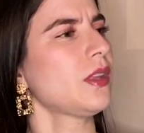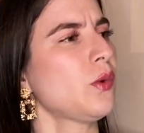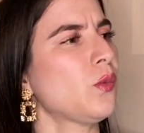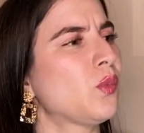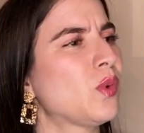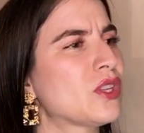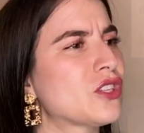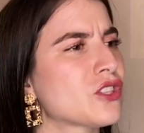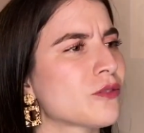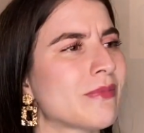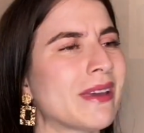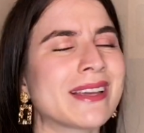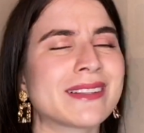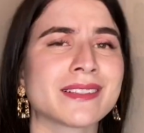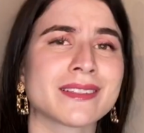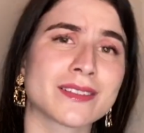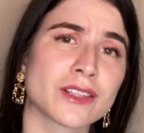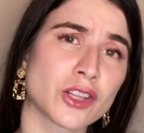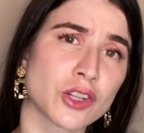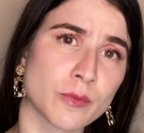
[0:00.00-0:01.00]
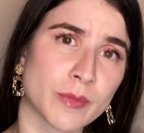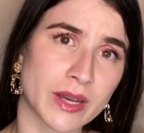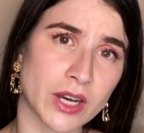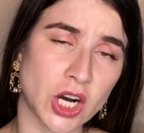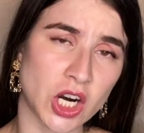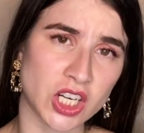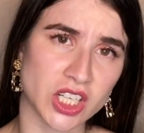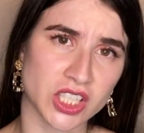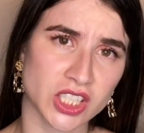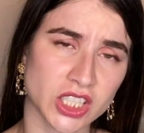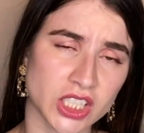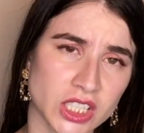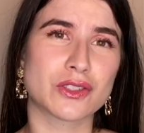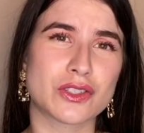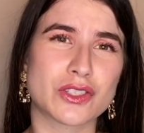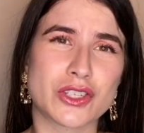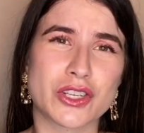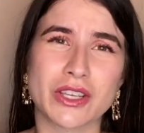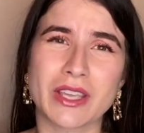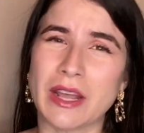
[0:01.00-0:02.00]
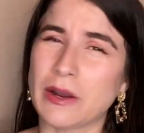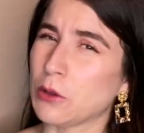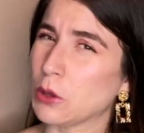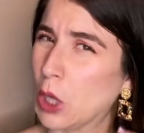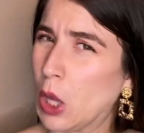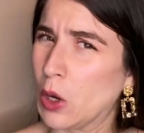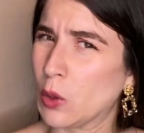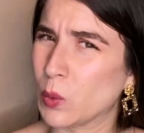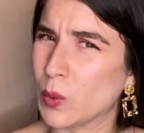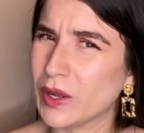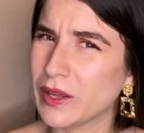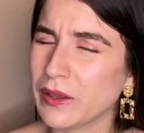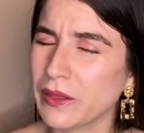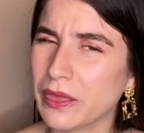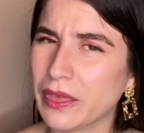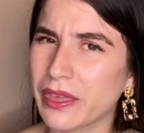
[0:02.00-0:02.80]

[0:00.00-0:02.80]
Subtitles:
which makes it a little bit harder to get along with.